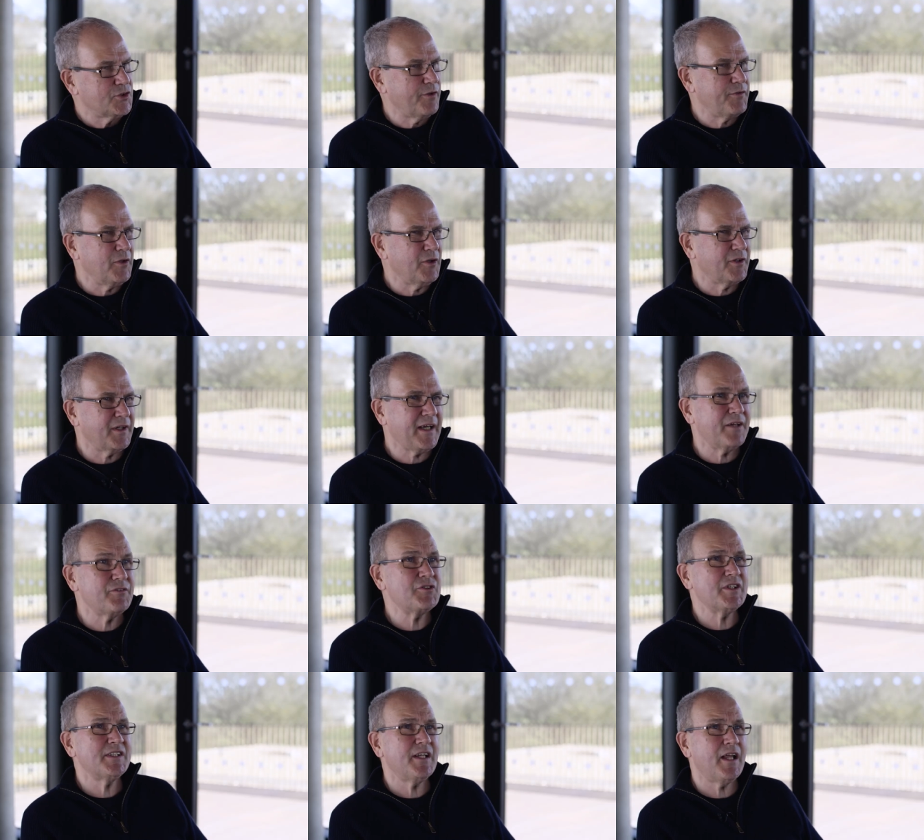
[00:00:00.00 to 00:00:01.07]
So if you look at
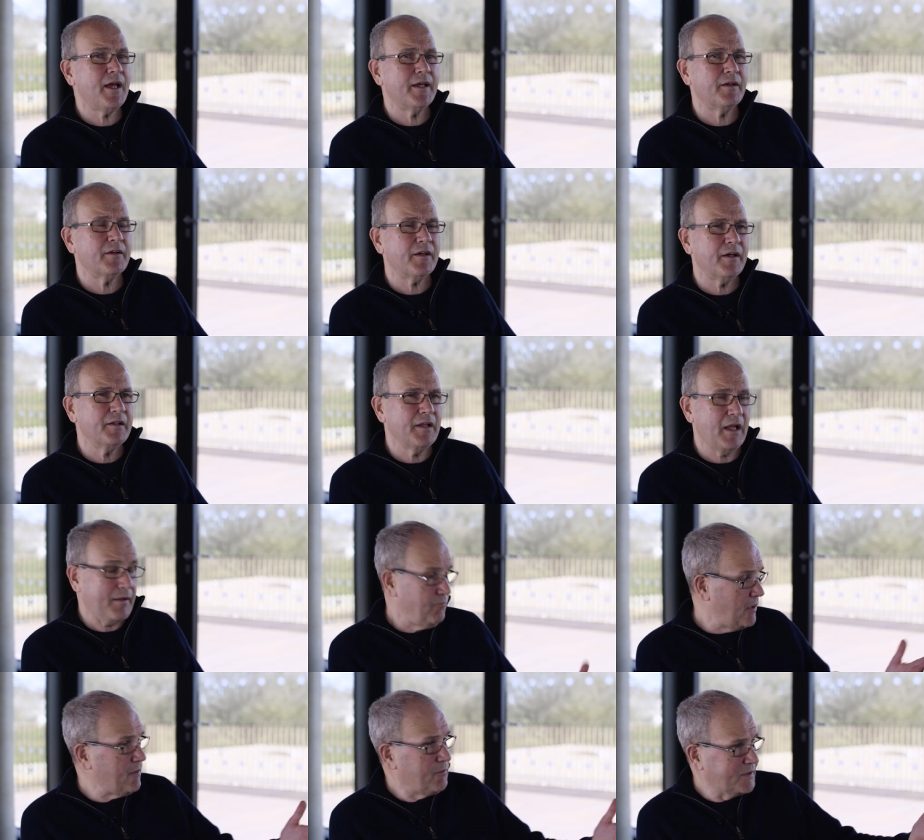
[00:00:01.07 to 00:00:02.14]
countries like
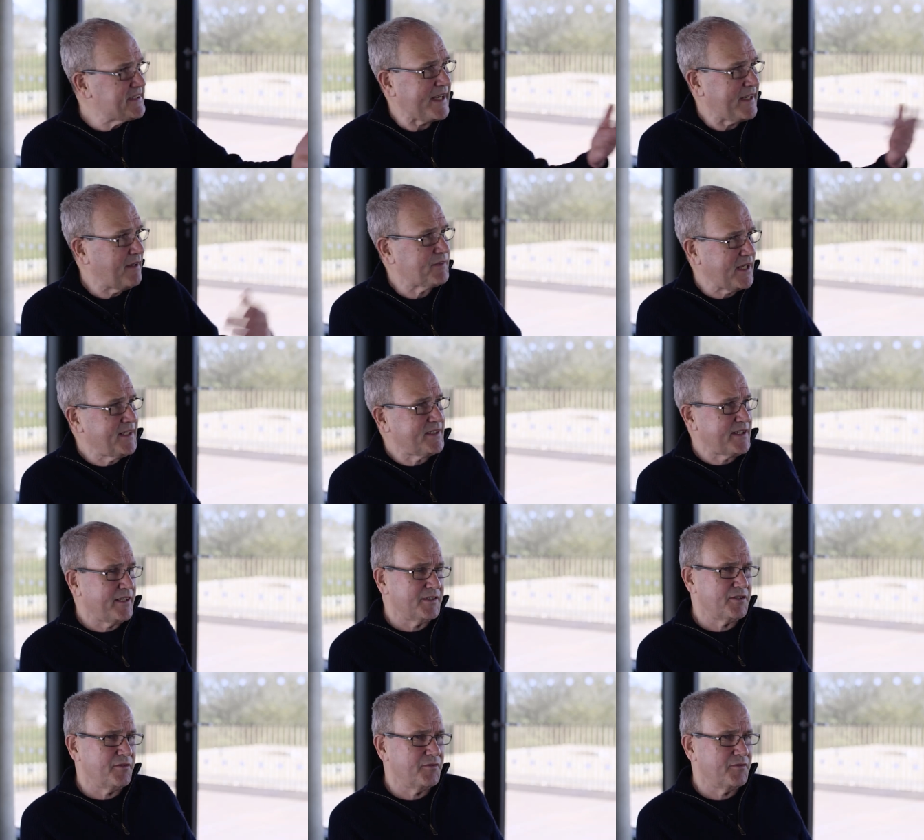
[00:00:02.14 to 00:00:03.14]
we'll take Afghanistan,